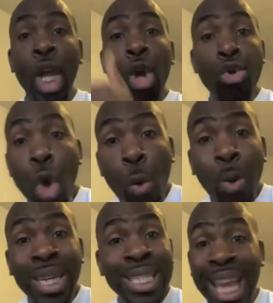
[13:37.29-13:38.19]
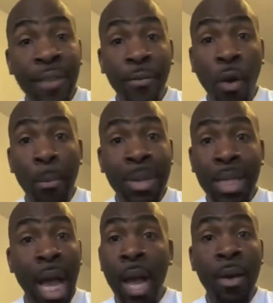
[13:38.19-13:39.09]
No one is here for mis-
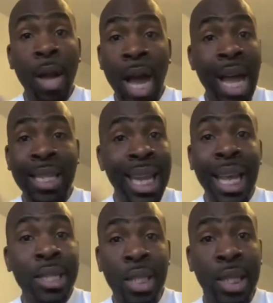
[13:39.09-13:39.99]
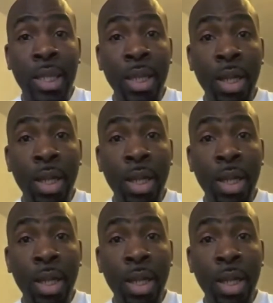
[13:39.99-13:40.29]
uh, uh, as an accident.